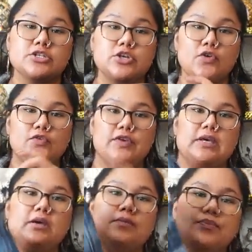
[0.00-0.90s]

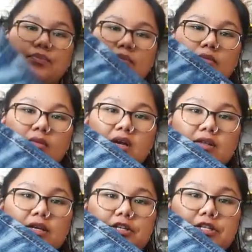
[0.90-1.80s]
Sophie.
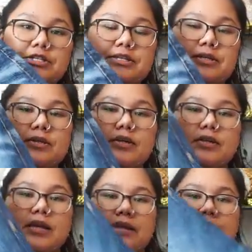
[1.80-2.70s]
And they just
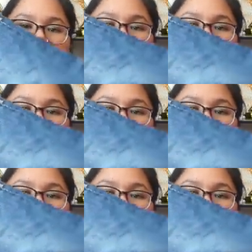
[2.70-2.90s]
look like